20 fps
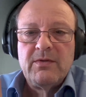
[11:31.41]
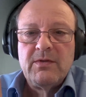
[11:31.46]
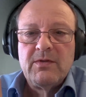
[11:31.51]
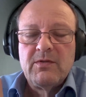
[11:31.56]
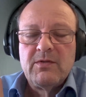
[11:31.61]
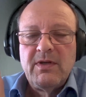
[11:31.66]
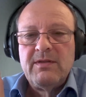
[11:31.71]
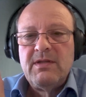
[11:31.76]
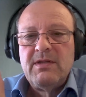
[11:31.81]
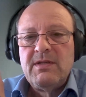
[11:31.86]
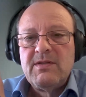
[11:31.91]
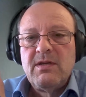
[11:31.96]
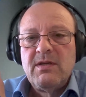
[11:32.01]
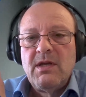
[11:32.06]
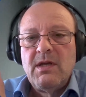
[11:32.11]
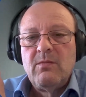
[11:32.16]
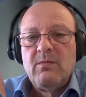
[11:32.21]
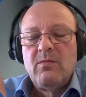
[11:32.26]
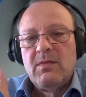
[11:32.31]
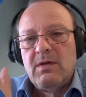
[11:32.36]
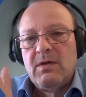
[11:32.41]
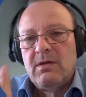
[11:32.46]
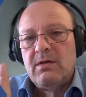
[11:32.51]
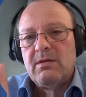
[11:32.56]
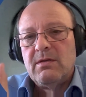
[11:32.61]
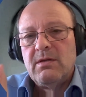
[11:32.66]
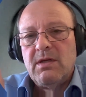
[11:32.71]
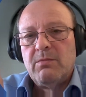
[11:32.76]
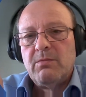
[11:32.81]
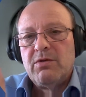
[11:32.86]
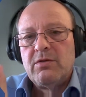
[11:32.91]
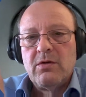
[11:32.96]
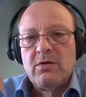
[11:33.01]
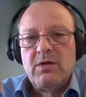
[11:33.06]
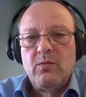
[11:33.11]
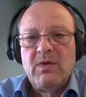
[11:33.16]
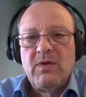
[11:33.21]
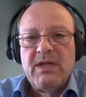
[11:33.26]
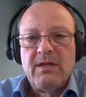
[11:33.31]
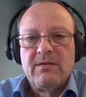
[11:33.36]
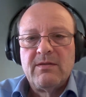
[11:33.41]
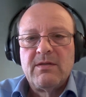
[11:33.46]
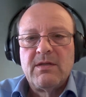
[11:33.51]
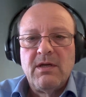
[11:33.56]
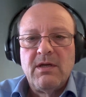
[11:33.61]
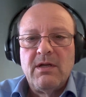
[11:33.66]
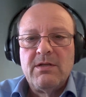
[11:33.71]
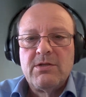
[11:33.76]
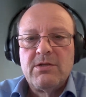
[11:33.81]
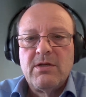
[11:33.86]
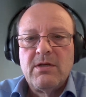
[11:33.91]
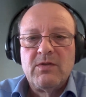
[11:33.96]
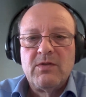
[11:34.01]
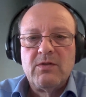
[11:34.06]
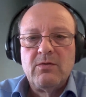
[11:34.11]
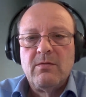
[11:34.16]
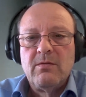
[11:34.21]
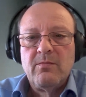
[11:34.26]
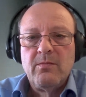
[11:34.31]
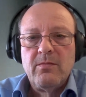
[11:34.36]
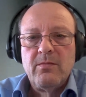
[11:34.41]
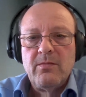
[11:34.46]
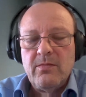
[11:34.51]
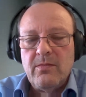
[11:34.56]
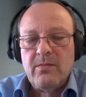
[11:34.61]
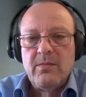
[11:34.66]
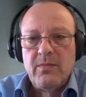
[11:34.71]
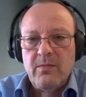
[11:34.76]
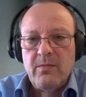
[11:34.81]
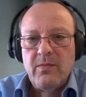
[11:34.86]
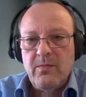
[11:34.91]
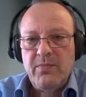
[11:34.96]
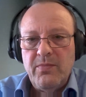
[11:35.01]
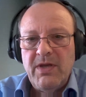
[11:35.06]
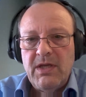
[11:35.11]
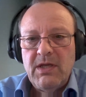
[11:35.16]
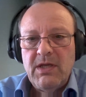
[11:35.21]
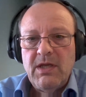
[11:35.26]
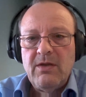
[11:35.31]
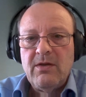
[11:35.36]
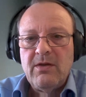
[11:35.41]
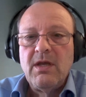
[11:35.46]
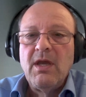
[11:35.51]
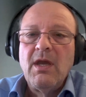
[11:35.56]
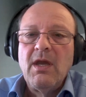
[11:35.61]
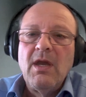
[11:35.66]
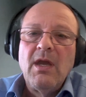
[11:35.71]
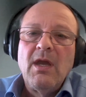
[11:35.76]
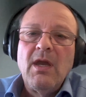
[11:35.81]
So at this time in the laboratory, we get the culture, we do a picking,